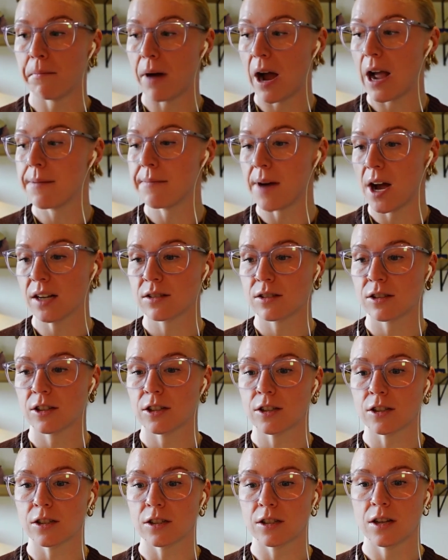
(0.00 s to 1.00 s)
My
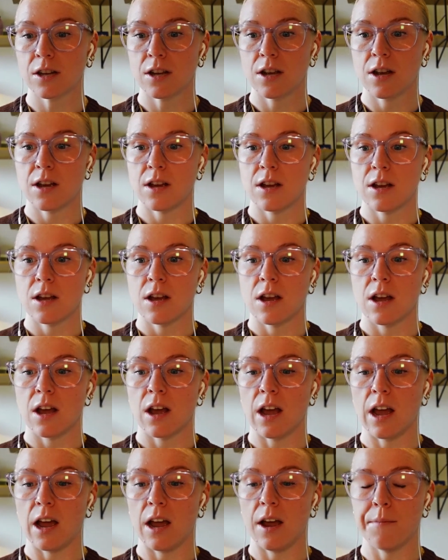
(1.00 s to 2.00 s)
master's
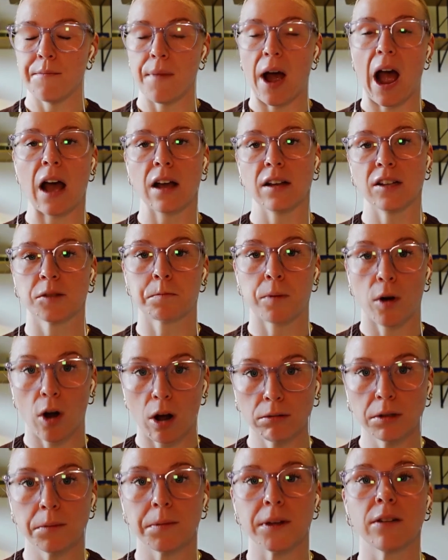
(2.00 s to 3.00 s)
has
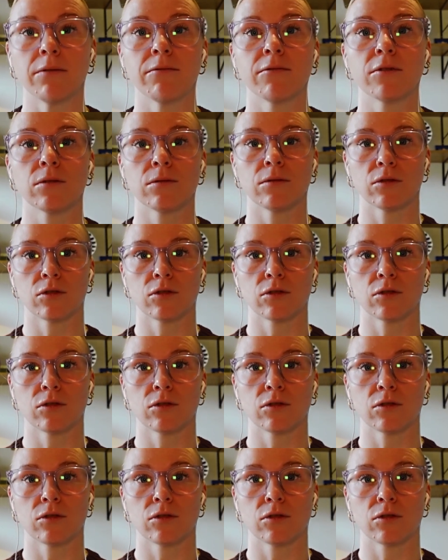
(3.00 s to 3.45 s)
probably been,